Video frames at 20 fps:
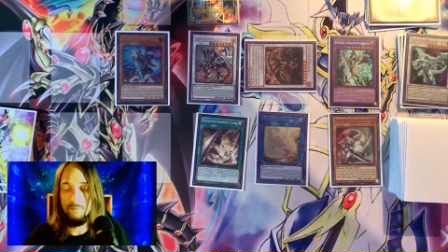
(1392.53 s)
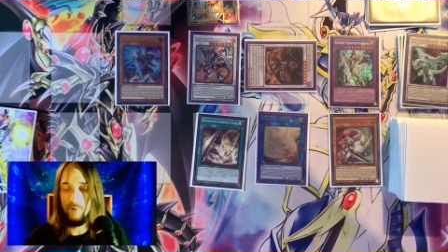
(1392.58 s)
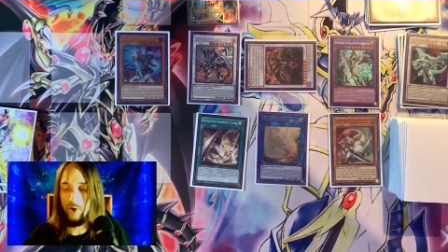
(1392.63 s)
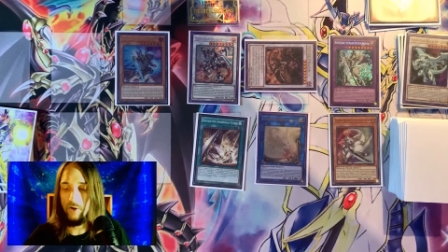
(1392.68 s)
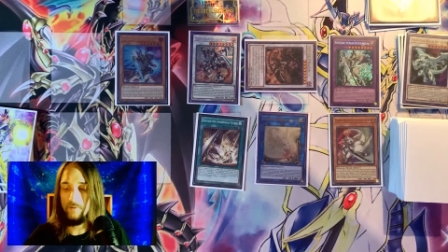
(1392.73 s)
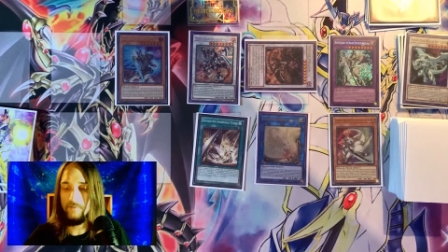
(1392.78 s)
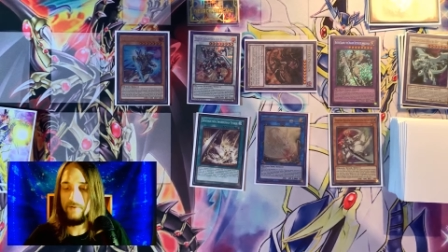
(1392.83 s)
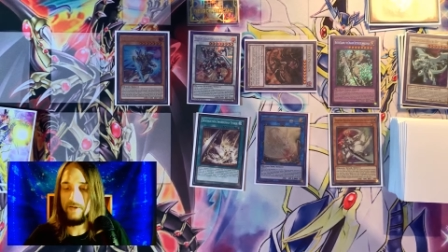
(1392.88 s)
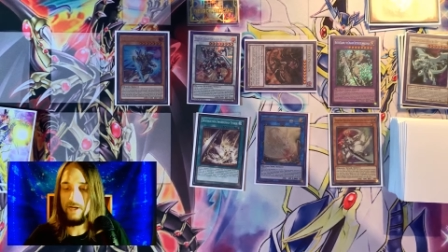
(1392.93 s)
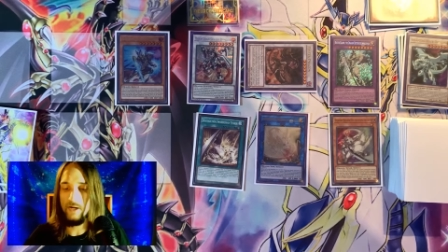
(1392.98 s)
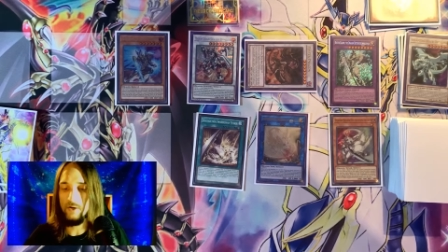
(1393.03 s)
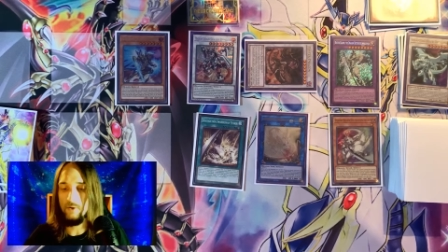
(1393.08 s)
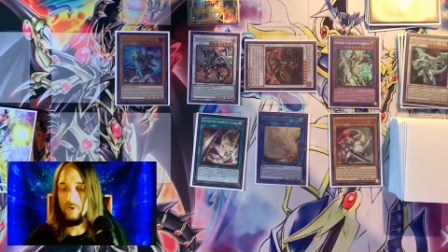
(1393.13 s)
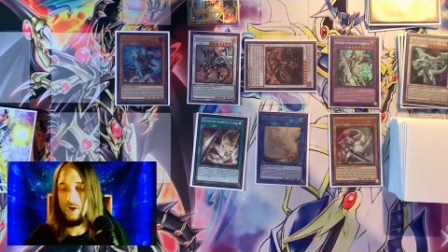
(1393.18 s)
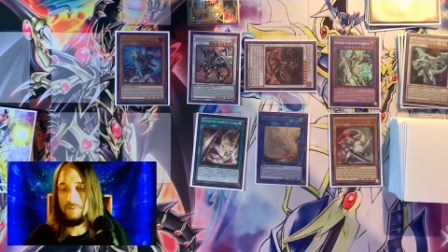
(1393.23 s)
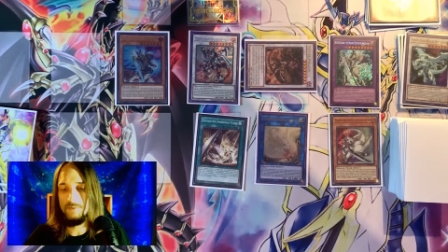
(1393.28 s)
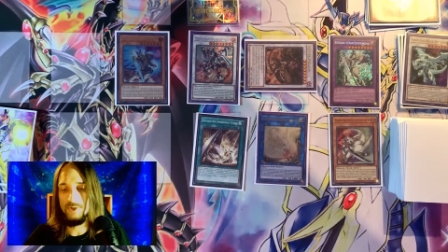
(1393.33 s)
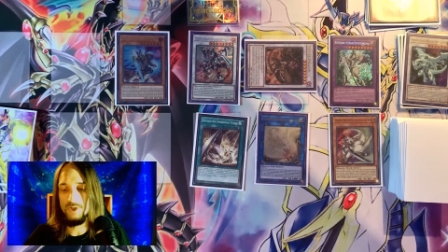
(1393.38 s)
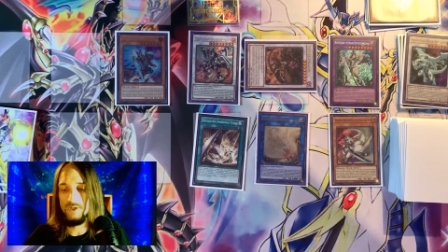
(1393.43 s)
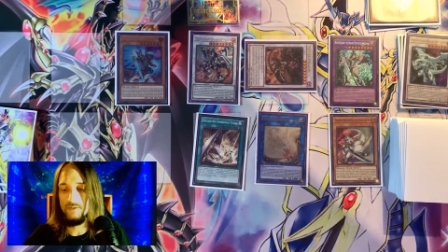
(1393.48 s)
Perfect
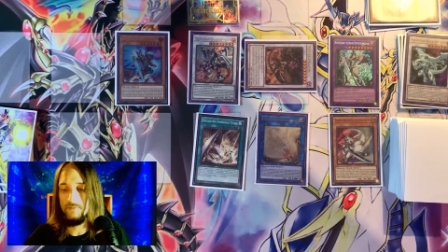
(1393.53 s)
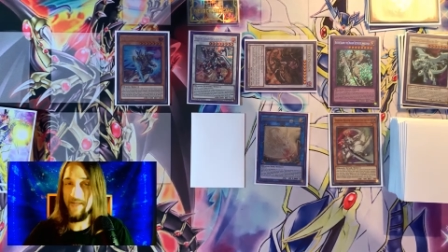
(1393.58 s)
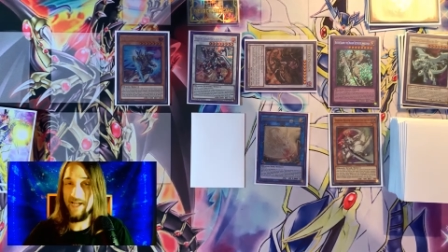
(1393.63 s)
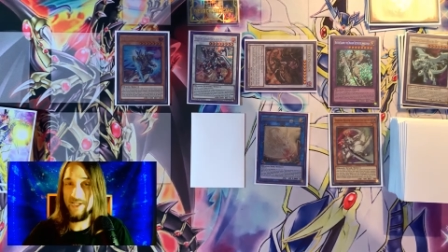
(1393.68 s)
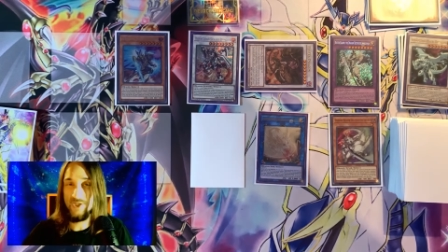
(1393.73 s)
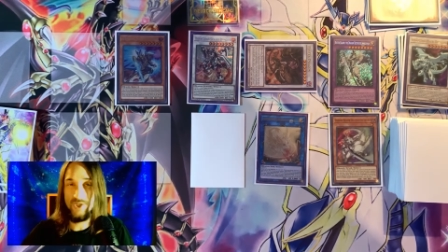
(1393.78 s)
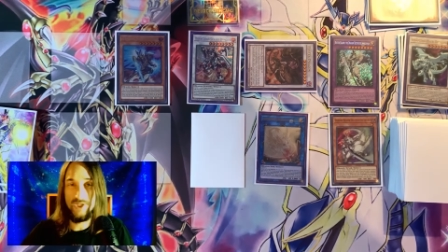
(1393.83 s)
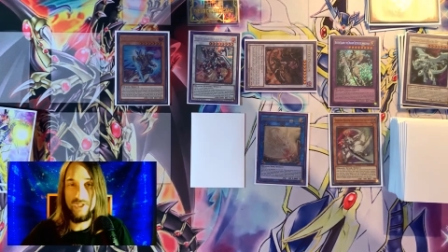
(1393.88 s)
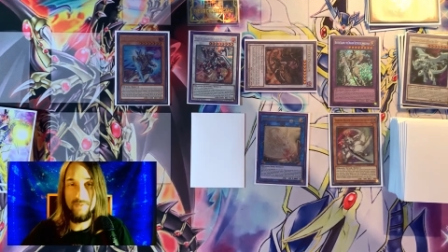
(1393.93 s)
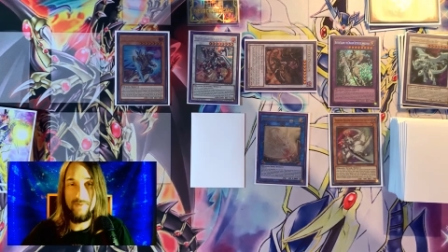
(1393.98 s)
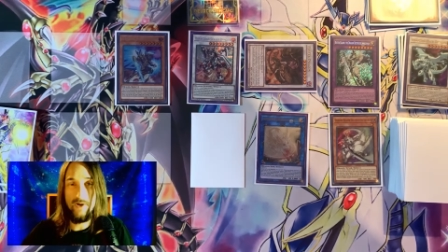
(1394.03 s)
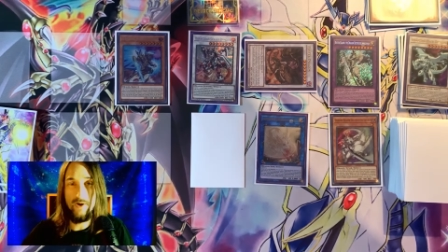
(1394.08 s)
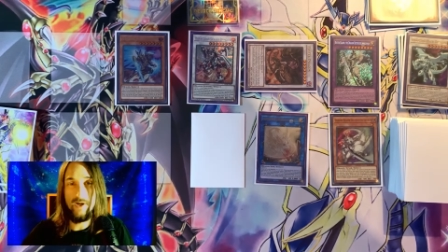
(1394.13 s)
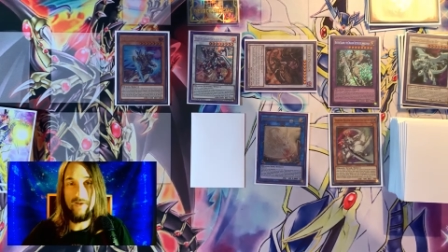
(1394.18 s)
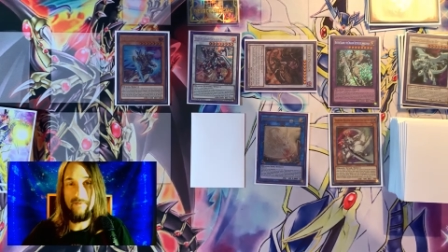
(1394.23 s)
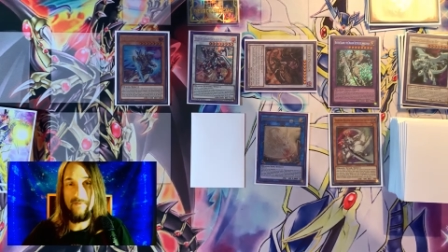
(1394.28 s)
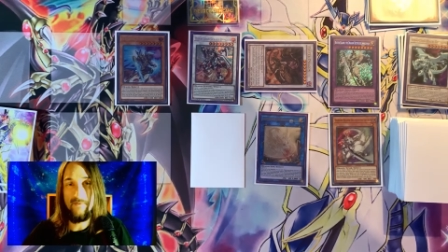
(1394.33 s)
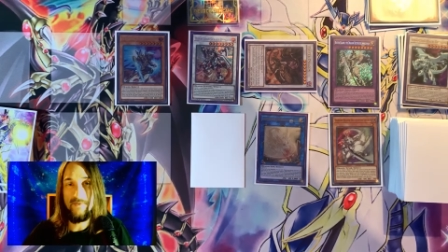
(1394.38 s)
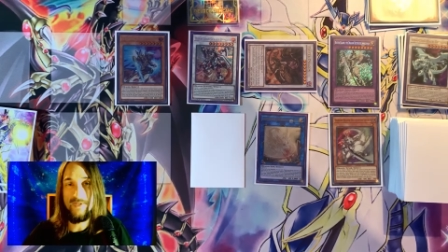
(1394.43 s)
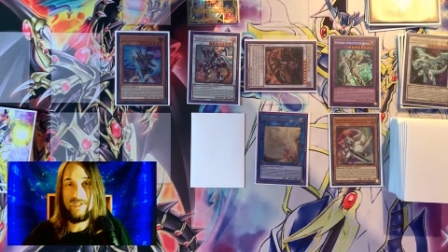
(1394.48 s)
interruption. That's just about
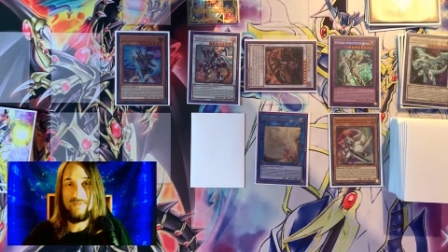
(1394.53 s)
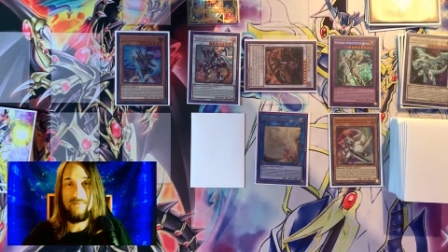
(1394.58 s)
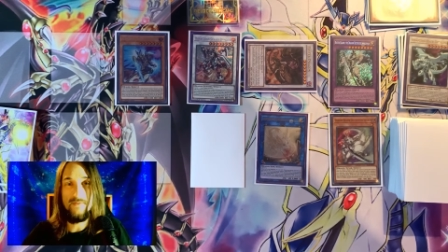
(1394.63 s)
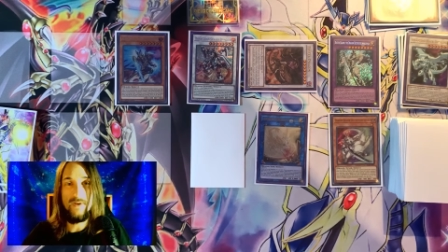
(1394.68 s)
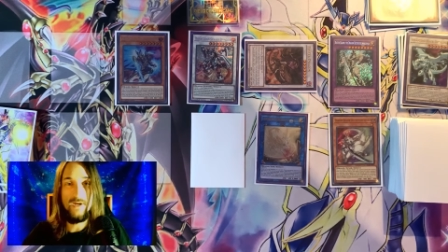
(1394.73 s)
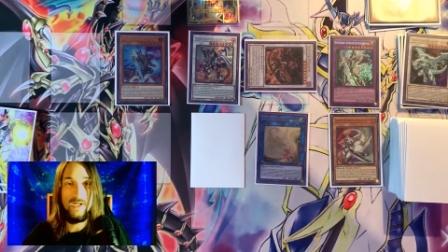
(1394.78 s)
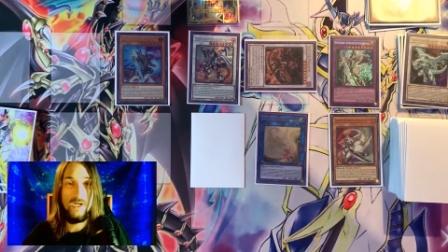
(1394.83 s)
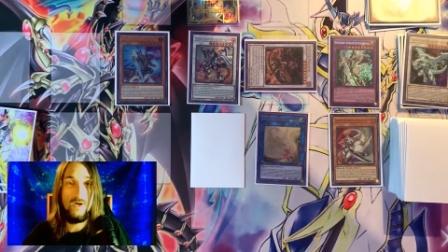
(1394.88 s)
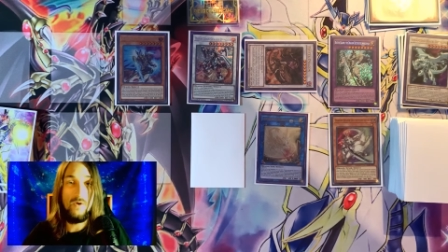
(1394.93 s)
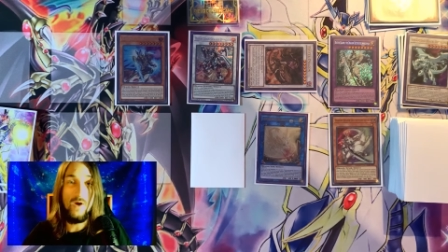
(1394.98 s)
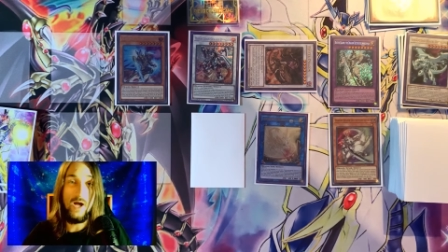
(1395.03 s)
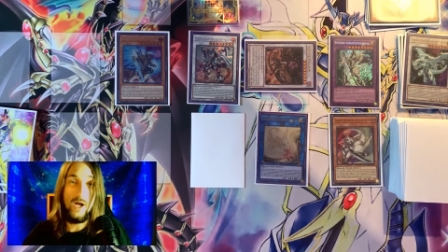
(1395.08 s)
it for this video.